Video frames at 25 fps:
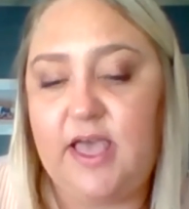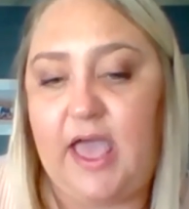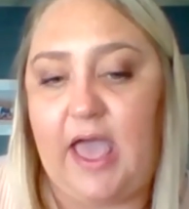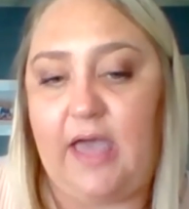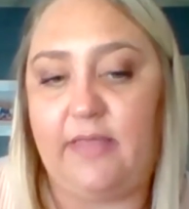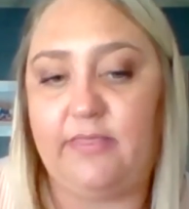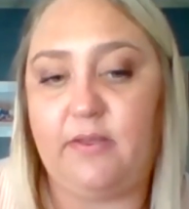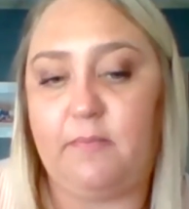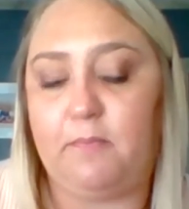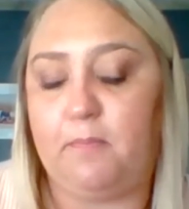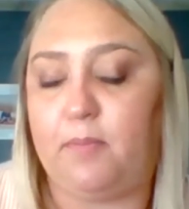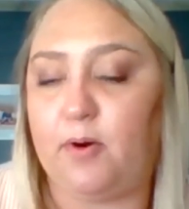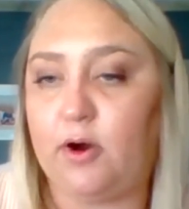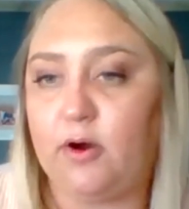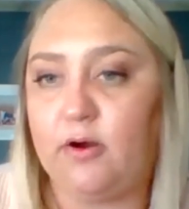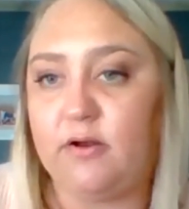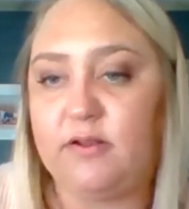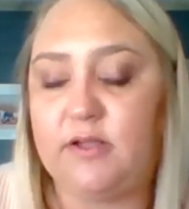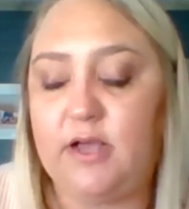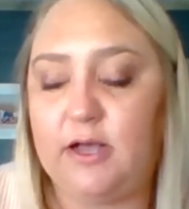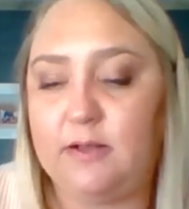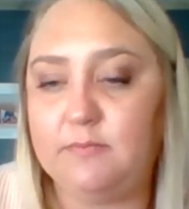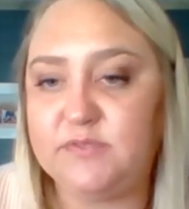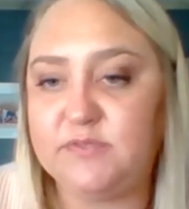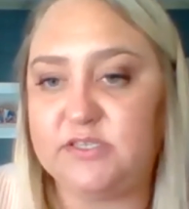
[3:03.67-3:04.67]
and the
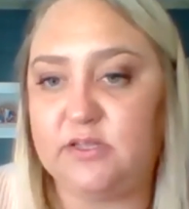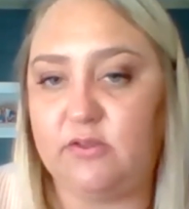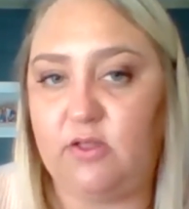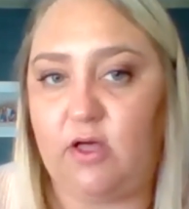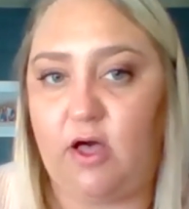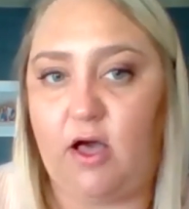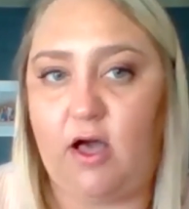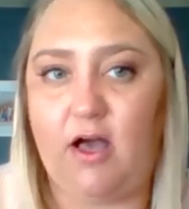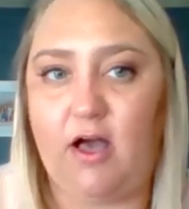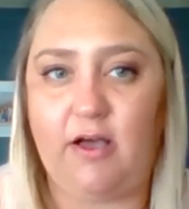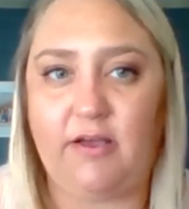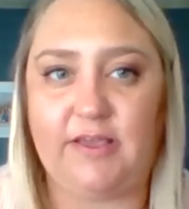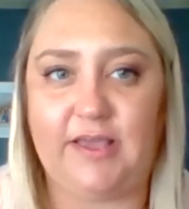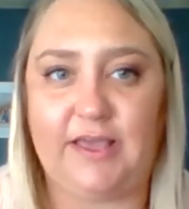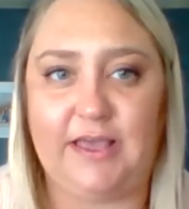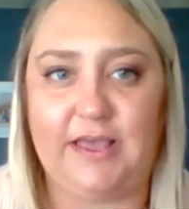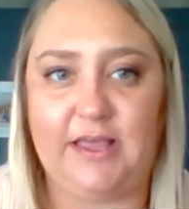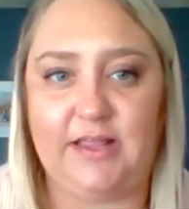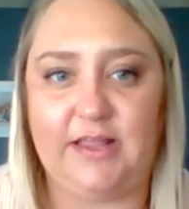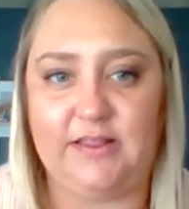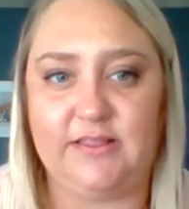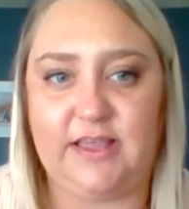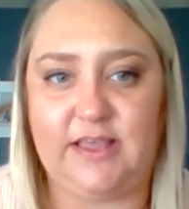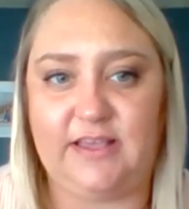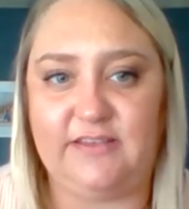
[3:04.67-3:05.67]
bird comes along
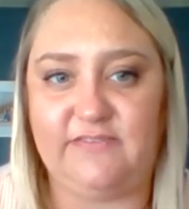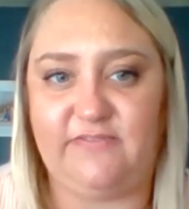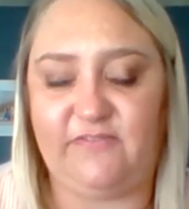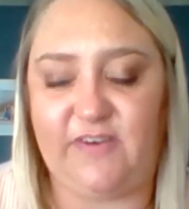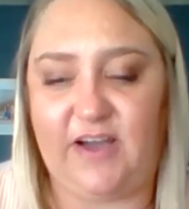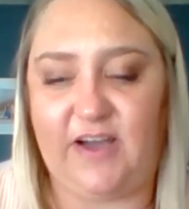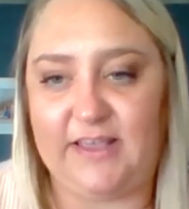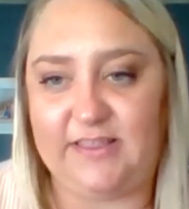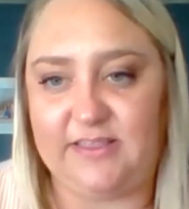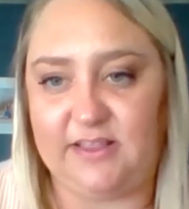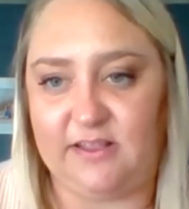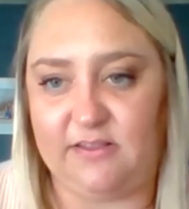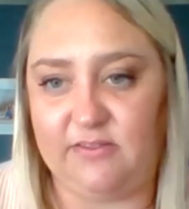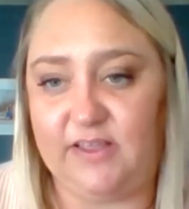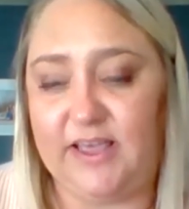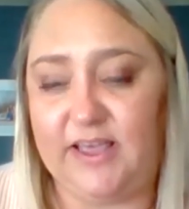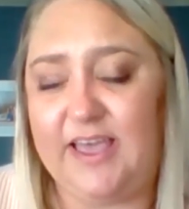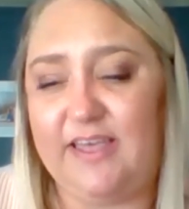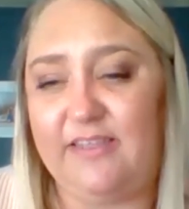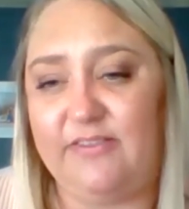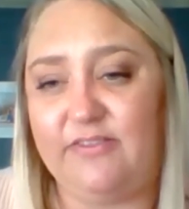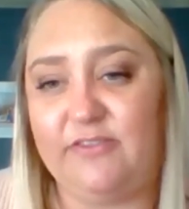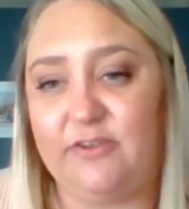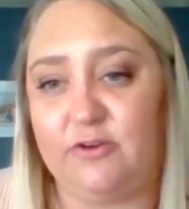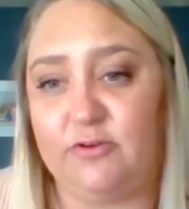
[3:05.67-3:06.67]
and they find the
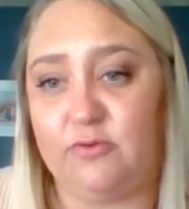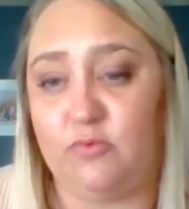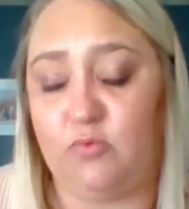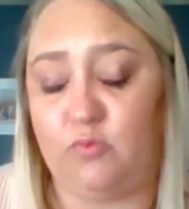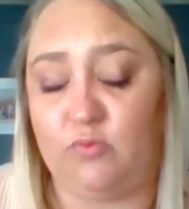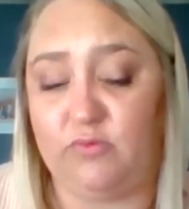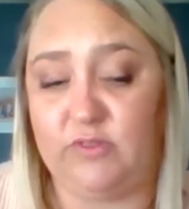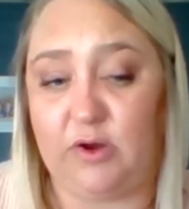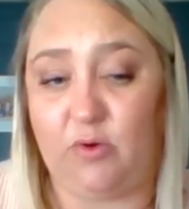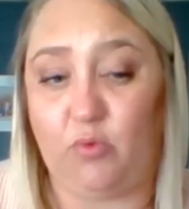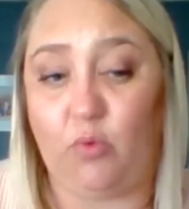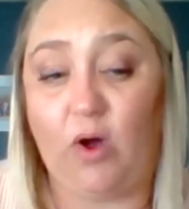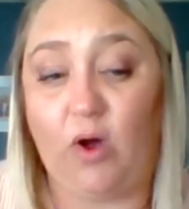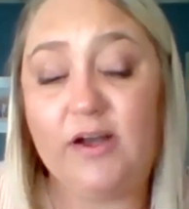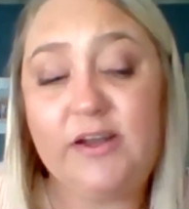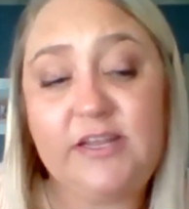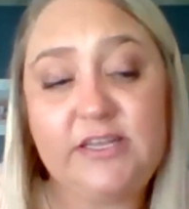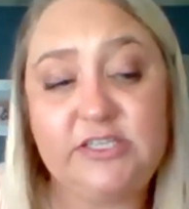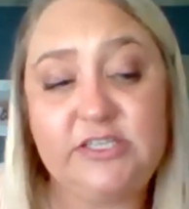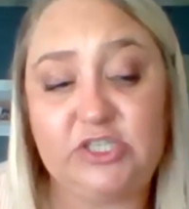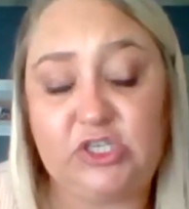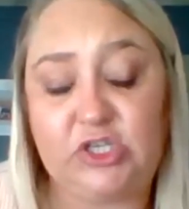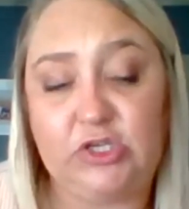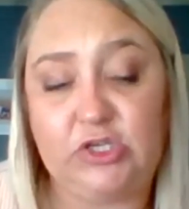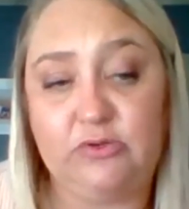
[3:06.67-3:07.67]
lint, and they're
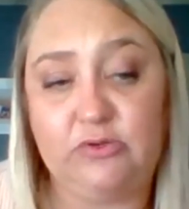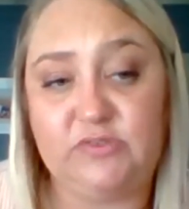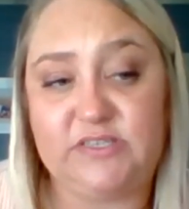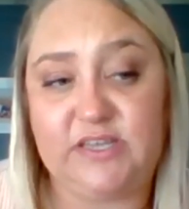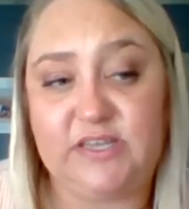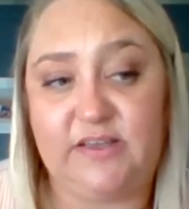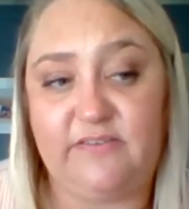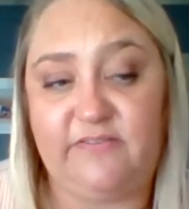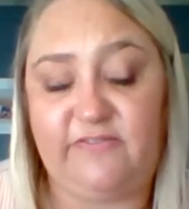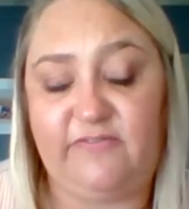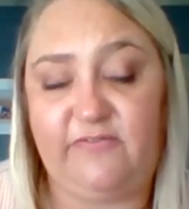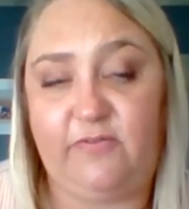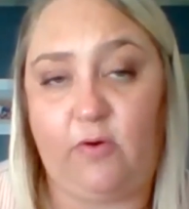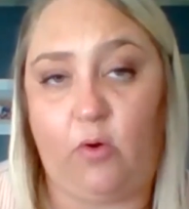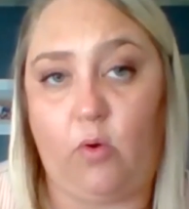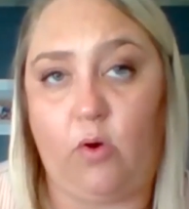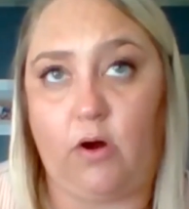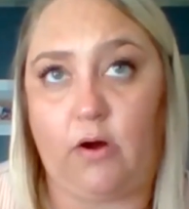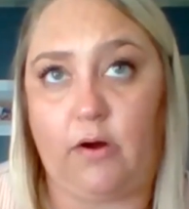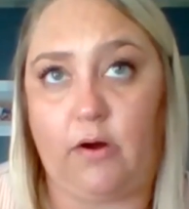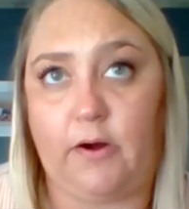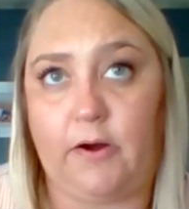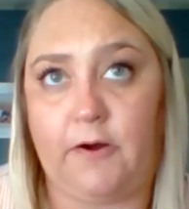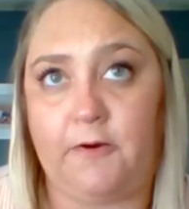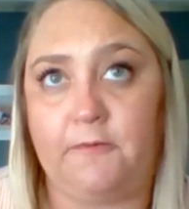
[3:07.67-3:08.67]
wanting to use it
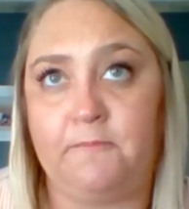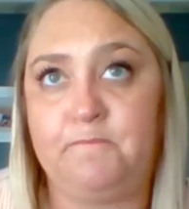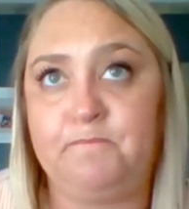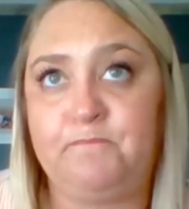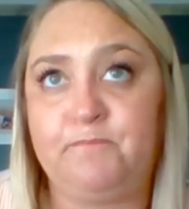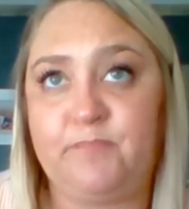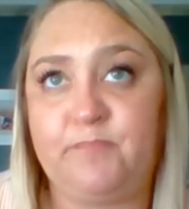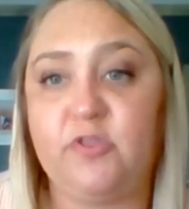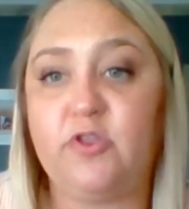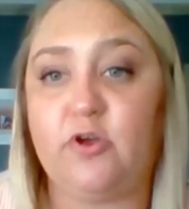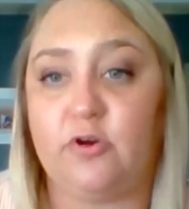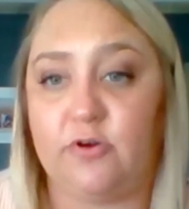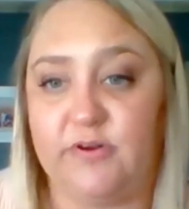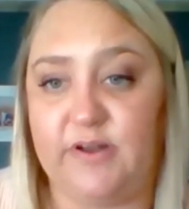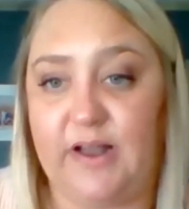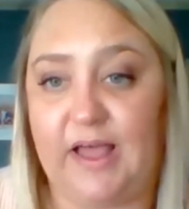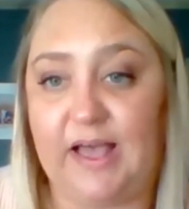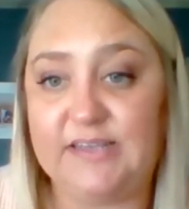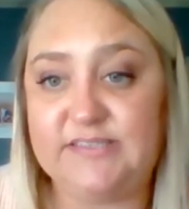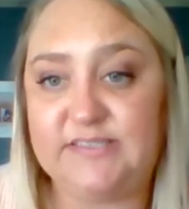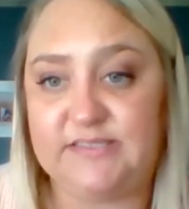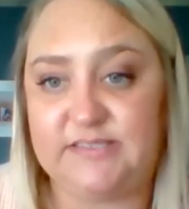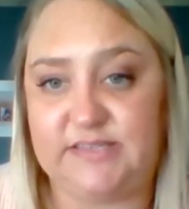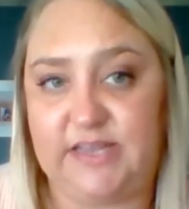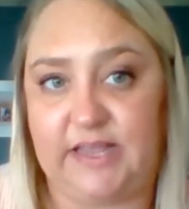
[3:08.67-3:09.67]
for their
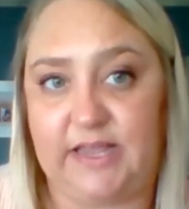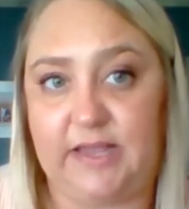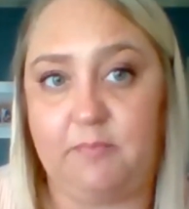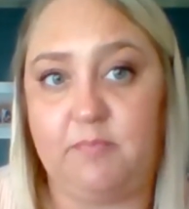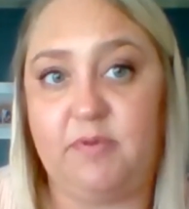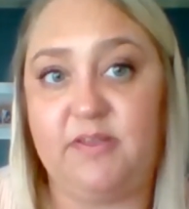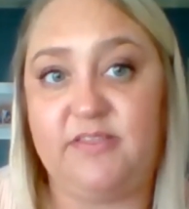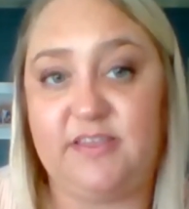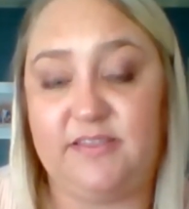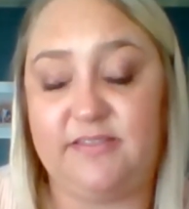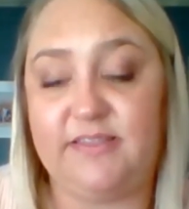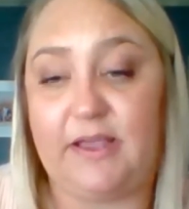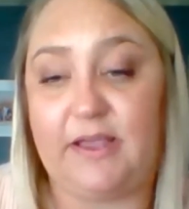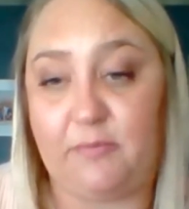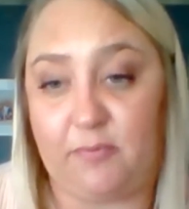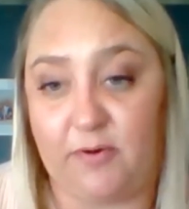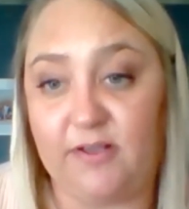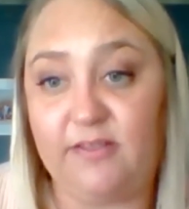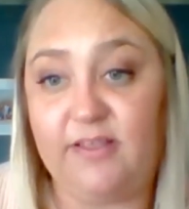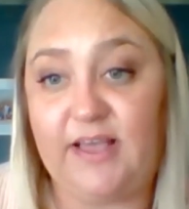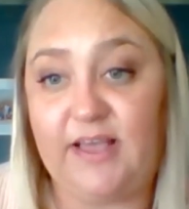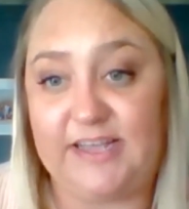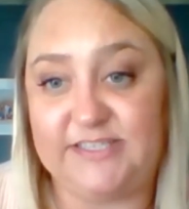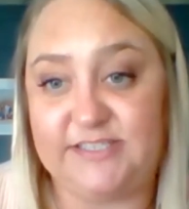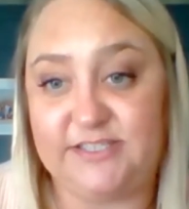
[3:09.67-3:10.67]
nesting, but then they
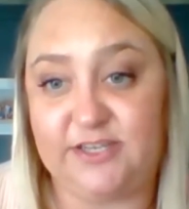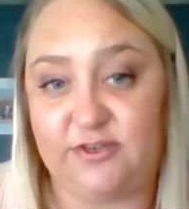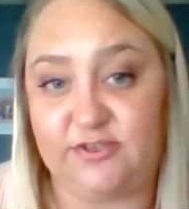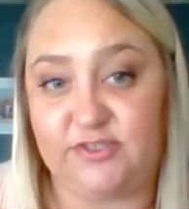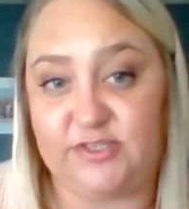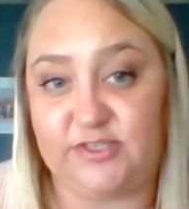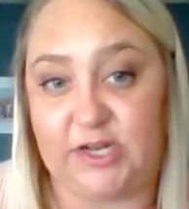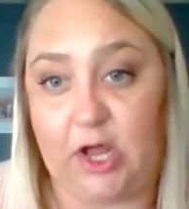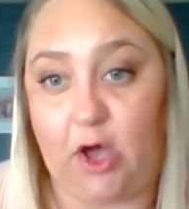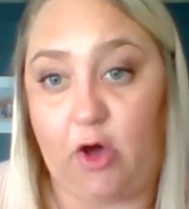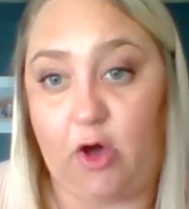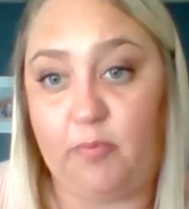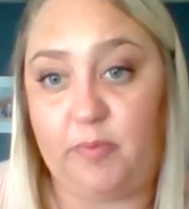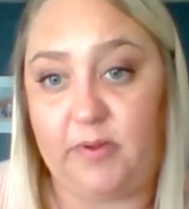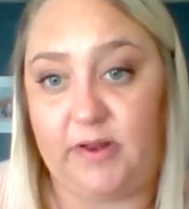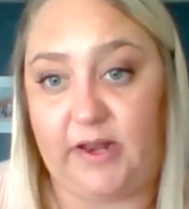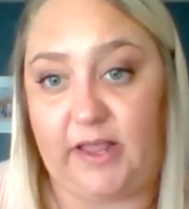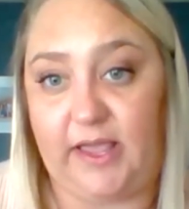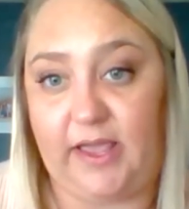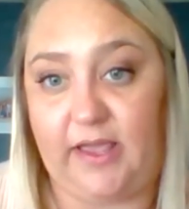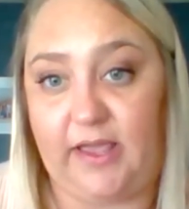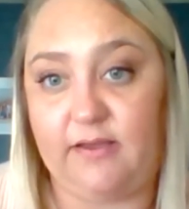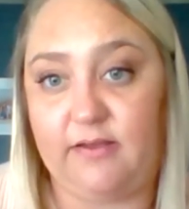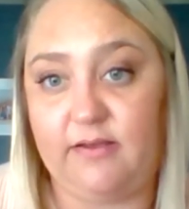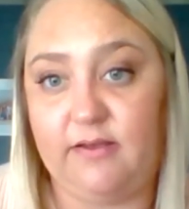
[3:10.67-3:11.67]
realize there's an
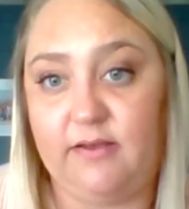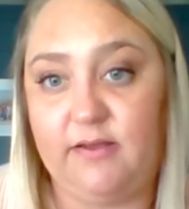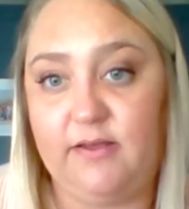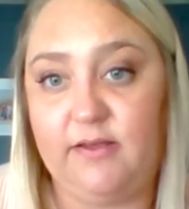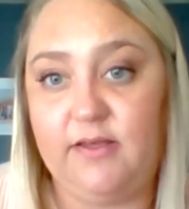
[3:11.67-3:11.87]
opening.